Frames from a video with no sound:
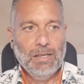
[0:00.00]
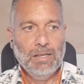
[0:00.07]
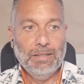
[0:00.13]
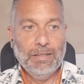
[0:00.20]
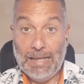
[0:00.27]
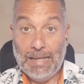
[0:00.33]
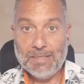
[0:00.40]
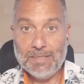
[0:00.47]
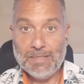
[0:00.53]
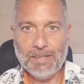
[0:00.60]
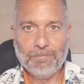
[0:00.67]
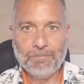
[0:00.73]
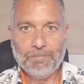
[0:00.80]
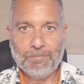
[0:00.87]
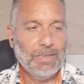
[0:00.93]
The answer,
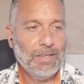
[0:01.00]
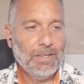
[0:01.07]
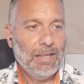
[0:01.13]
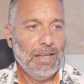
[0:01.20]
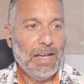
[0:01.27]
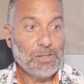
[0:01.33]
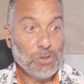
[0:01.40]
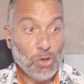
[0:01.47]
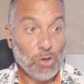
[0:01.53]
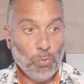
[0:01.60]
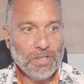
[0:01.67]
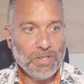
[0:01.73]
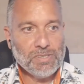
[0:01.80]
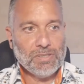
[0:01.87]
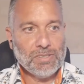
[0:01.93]
as
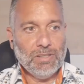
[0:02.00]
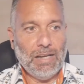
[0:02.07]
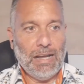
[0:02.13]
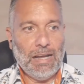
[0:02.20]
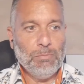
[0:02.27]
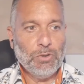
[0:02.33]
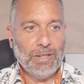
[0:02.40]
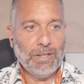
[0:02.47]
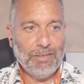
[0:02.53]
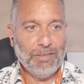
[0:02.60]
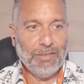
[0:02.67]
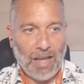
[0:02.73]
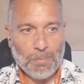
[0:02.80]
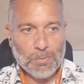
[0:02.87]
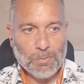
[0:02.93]
always, I'm going to give
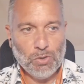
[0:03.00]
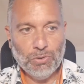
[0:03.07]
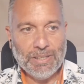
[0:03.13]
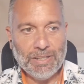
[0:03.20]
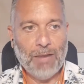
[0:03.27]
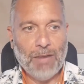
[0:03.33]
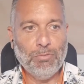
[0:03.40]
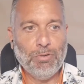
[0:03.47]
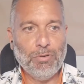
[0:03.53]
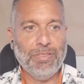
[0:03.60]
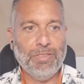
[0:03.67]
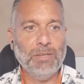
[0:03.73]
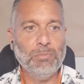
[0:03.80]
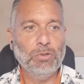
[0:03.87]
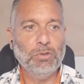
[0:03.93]
absolutely
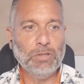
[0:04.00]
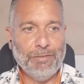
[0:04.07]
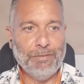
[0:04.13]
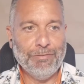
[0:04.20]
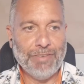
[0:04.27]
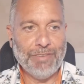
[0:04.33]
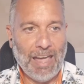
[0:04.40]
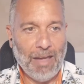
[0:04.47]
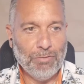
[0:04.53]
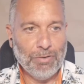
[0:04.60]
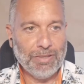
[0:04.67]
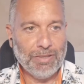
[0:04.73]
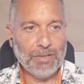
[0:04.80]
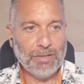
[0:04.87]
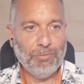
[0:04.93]
everything. We'll give
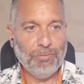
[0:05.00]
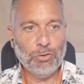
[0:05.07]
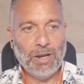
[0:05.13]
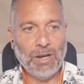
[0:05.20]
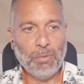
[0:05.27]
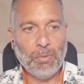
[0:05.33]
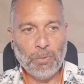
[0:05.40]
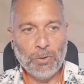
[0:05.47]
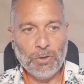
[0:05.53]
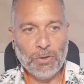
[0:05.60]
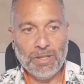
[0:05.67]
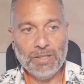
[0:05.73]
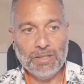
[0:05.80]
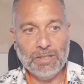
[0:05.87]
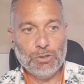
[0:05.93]
everything for
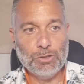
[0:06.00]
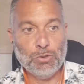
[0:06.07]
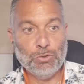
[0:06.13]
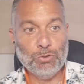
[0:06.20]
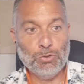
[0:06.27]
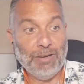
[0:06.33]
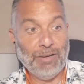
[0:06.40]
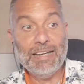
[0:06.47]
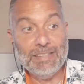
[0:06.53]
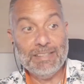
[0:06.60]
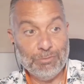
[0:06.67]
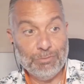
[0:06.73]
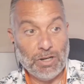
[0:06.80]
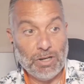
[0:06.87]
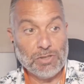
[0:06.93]
everybody to fight
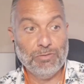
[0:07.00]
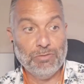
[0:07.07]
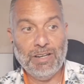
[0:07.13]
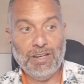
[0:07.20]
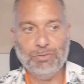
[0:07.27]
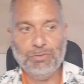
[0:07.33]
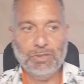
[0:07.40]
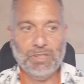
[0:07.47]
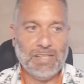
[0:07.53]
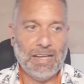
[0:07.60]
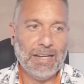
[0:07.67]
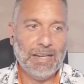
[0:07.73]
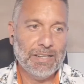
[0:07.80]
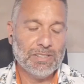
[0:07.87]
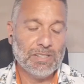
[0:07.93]
and for us to fight for the
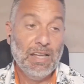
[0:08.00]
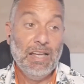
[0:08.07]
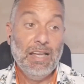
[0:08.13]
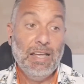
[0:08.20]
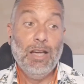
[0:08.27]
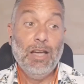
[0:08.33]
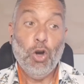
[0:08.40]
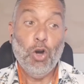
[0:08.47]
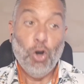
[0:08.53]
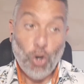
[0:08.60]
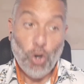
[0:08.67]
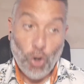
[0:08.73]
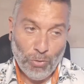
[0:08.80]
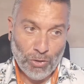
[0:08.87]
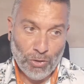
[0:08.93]
targets.
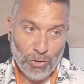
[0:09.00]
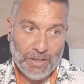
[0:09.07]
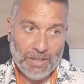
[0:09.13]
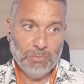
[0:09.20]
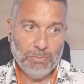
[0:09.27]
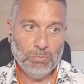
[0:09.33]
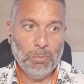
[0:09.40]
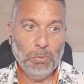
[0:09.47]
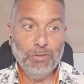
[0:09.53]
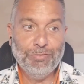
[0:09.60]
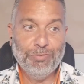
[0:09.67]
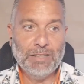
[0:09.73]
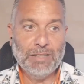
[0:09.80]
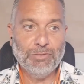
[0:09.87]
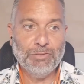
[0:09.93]
Hopefully, we will
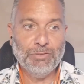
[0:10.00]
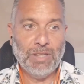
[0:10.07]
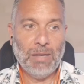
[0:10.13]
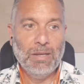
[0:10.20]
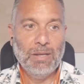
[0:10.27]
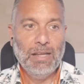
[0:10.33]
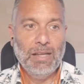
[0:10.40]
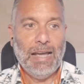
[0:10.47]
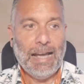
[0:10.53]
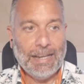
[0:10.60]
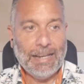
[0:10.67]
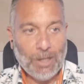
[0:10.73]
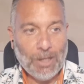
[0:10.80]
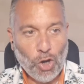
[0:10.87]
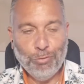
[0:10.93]
fight for them,
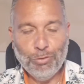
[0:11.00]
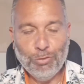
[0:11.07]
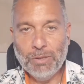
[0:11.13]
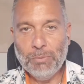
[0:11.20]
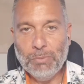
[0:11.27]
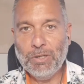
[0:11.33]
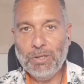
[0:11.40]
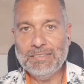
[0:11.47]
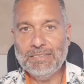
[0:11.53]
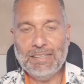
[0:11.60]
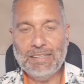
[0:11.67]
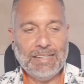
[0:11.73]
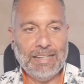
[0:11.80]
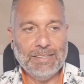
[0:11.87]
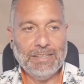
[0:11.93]
and hopefully we can
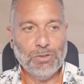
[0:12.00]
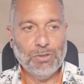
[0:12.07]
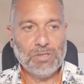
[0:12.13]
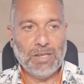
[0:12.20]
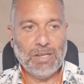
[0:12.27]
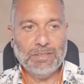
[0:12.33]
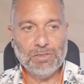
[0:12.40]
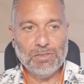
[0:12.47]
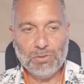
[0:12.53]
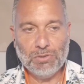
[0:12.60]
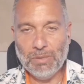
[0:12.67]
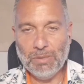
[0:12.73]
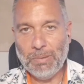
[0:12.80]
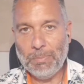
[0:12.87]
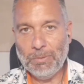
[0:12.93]
dedicate those titles to
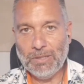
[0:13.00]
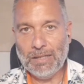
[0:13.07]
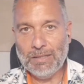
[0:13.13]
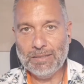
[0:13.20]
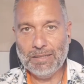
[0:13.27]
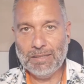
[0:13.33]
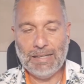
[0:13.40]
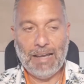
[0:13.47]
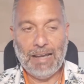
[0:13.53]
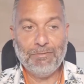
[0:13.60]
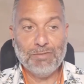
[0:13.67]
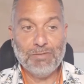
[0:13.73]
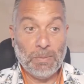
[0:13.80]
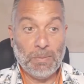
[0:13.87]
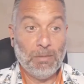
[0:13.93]
the people that have
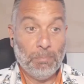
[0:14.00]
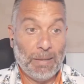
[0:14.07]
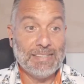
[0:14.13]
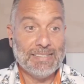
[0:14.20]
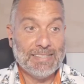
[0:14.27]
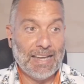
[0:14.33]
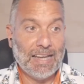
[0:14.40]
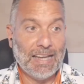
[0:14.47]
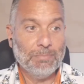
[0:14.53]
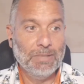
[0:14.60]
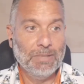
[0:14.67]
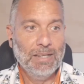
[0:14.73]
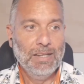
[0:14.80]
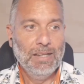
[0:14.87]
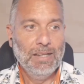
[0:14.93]
spent a bad time.
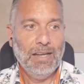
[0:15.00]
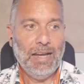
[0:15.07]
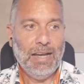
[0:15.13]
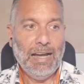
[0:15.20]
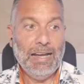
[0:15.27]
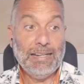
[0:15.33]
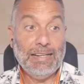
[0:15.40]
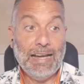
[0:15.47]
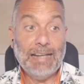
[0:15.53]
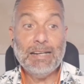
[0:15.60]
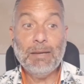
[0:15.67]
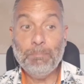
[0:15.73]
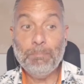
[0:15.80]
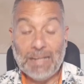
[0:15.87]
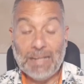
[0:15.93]
I had a
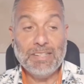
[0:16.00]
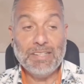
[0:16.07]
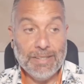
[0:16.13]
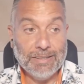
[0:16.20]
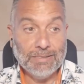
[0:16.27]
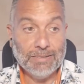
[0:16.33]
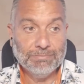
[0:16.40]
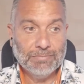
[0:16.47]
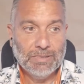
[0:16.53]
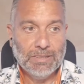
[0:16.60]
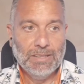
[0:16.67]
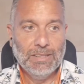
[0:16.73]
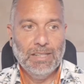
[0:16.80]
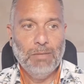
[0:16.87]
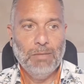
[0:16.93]
bad year,
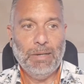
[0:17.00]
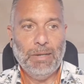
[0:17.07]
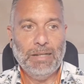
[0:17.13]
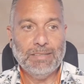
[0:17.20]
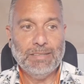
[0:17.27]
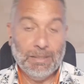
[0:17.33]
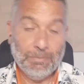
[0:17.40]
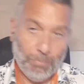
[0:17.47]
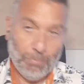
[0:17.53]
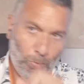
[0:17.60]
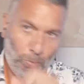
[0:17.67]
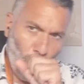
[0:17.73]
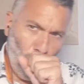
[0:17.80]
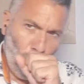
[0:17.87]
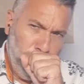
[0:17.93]
but
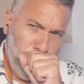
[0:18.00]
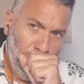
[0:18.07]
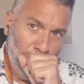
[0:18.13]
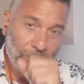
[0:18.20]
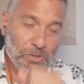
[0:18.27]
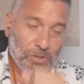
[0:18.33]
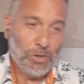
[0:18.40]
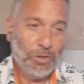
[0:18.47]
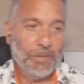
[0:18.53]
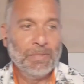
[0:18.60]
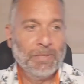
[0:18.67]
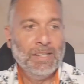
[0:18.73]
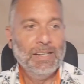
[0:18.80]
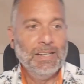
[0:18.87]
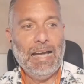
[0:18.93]
sorry,
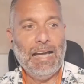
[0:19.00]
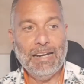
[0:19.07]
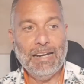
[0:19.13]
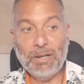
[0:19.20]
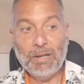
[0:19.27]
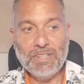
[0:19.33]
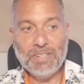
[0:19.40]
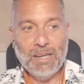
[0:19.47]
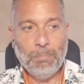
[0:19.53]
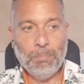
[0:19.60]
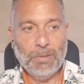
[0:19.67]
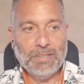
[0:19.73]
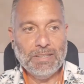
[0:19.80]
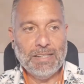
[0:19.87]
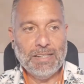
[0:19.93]
I had a bad year,
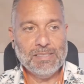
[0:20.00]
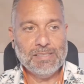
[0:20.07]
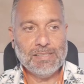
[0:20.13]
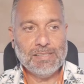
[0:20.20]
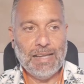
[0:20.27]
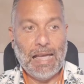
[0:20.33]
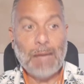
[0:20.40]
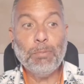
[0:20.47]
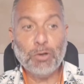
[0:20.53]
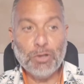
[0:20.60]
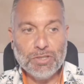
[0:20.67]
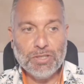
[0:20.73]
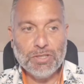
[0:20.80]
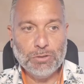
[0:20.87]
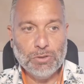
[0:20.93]
but it's
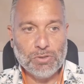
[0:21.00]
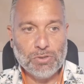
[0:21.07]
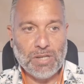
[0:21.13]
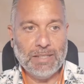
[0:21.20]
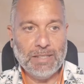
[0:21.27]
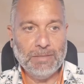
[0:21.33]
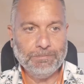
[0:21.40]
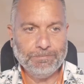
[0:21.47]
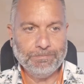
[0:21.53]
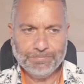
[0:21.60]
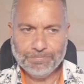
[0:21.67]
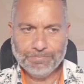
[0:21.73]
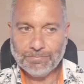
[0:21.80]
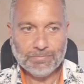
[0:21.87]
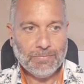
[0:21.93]
hypocritical to say
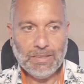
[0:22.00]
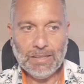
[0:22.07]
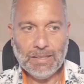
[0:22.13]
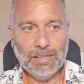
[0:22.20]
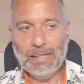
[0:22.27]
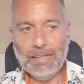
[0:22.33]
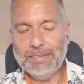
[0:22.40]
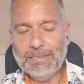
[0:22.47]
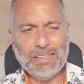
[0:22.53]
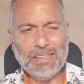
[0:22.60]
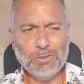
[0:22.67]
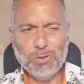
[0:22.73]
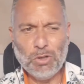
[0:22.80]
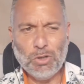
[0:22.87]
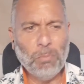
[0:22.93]
that
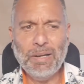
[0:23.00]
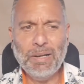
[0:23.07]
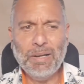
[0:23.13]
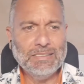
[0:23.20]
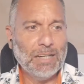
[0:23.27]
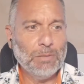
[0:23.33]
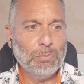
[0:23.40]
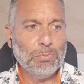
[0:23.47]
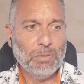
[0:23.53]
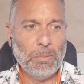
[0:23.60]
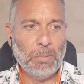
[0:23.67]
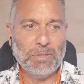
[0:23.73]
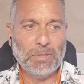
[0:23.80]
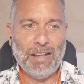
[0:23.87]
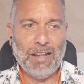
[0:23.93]
to compare that with the
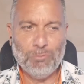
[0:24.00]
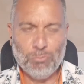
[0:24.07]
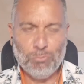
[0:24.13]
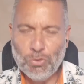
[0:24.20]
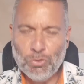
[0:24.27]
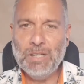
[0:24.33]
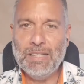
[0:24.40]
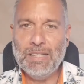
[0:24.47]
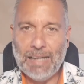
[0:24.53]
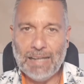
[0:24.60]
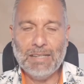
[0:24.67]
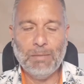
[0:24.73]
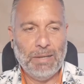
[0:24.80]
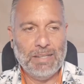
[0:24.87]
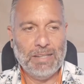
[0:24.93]
people that have really
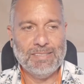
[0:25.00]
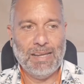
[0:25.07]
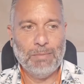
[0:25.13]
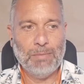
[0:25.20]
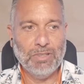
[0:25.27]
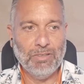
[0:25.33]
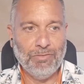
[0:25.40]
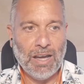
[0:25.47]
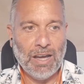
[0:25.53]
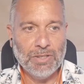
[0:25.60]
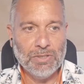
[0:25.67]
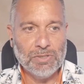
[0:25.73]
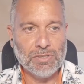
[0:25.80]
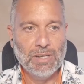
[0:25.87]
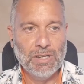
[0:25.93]
had a bad time with the
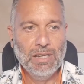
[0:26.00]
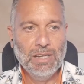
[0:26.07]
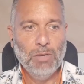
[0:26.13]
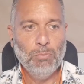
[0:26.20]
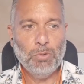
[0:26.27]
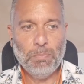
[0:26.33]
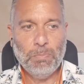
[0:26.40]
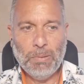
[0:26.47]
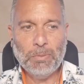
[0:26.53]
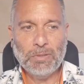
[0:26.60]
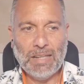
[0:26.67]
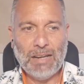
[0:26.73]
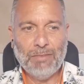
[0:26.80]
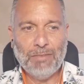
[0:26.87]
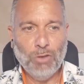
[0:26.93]
virus, with people
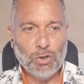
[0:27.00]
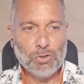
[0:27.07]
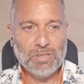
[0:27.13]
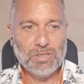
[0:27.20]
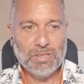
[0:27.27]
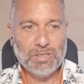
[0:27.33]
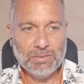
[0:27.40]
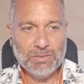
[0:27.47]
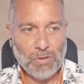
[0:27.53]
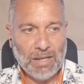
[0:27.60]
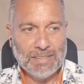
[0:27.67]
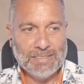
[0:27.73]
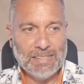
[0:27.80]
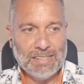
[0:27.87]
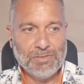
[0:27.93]
that have lost their
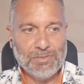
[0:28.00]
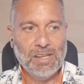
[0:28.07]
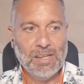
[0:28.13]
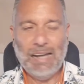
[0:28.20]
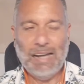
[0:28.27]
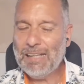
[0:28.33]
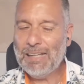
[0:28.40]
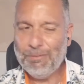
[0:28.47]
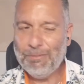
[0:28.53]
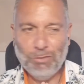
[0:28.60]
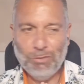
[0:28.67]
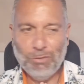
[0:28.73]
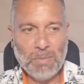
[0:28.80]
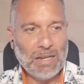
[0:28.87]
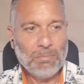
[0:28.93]
relatives and have
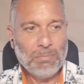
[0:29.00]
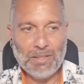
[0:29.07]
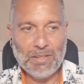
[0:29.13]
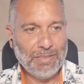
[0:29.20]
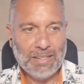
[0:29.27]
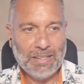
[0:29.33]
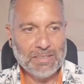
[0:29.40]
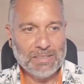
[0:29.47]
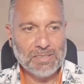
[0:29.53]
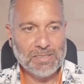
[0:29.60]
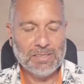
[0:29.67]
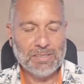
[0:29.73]
lost many things.